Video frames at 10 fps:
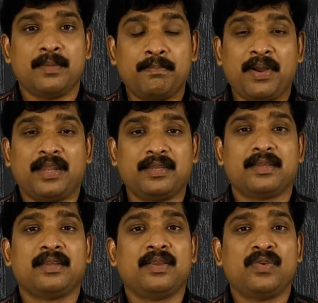But
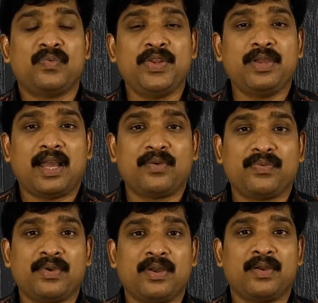when you
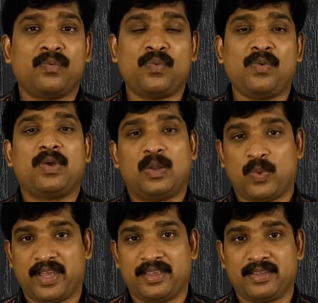have vowel
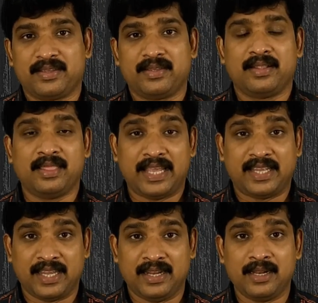Y,
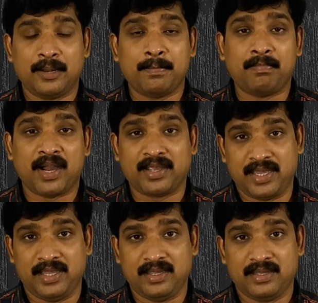like in
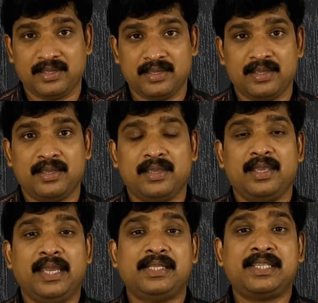monkey,
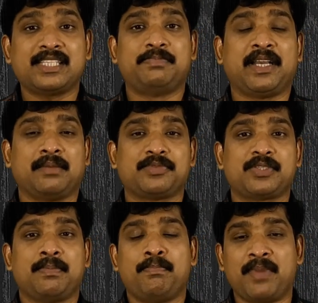it just
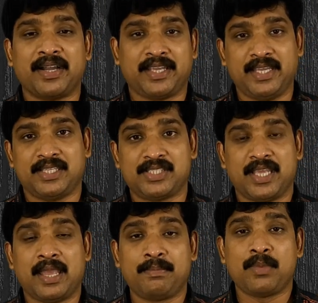becomes monkeys.
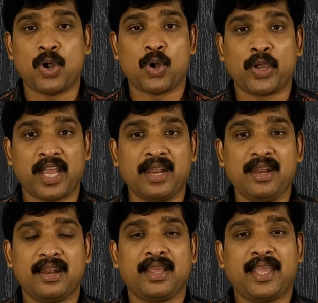
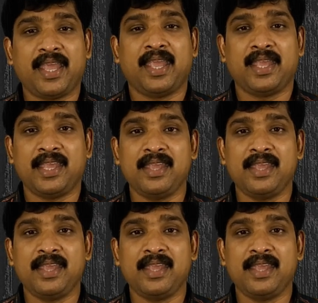MONKEYS.